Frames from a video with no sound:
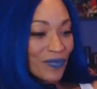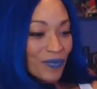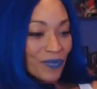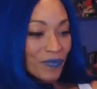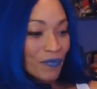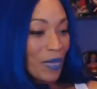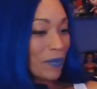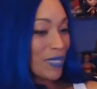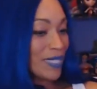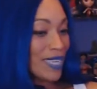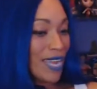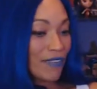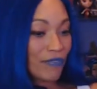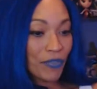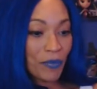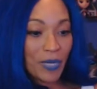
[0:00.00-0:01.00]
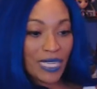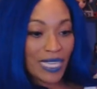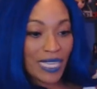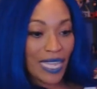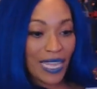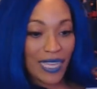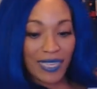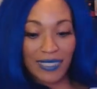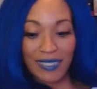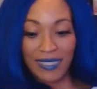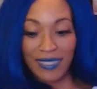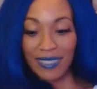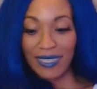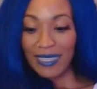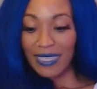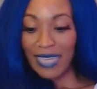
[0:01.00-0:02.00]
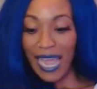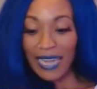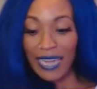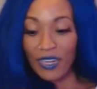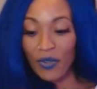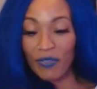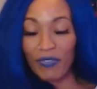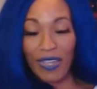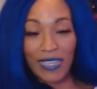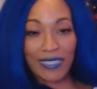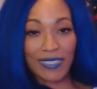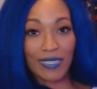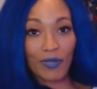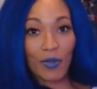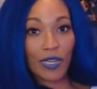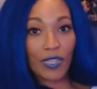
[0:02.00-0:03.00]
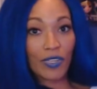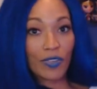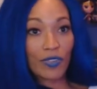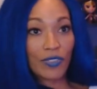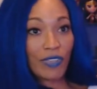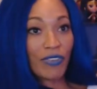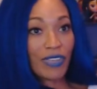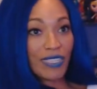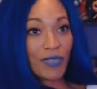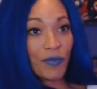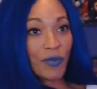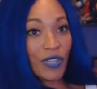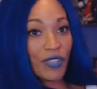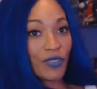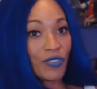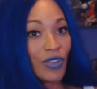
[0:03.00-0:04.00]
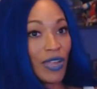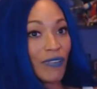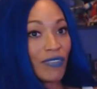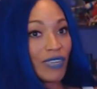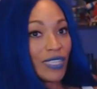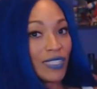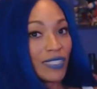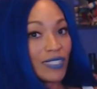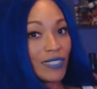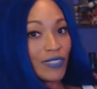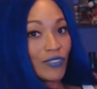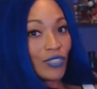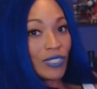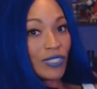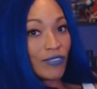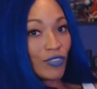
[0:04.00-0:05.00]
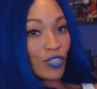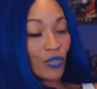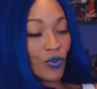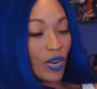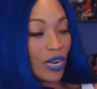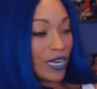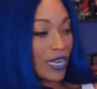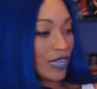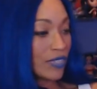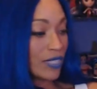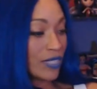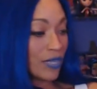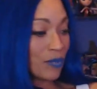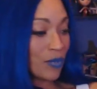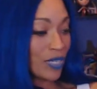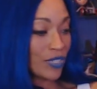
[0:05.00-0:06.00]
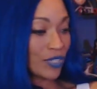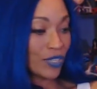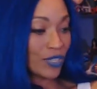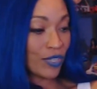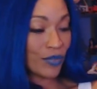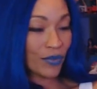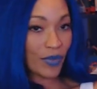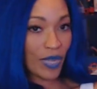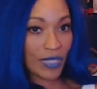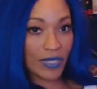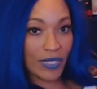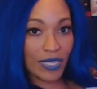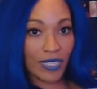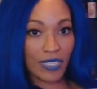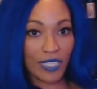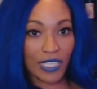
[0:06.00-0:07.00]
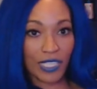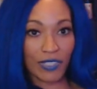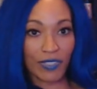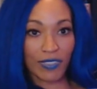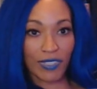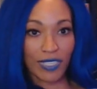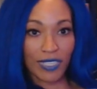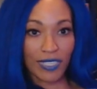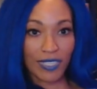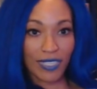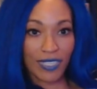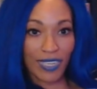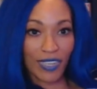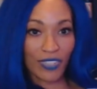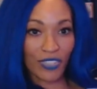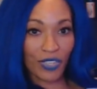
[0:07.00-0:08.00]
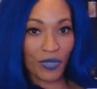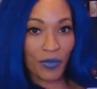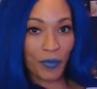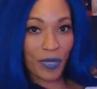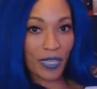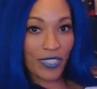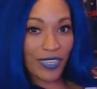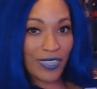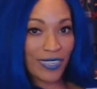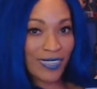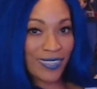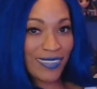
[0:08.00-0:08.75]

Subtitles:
Maybe it's not for me to get. I know if I see one of those driving in the streets of New York, I'll send one to you. I'll send it to you. I'll show you a picture.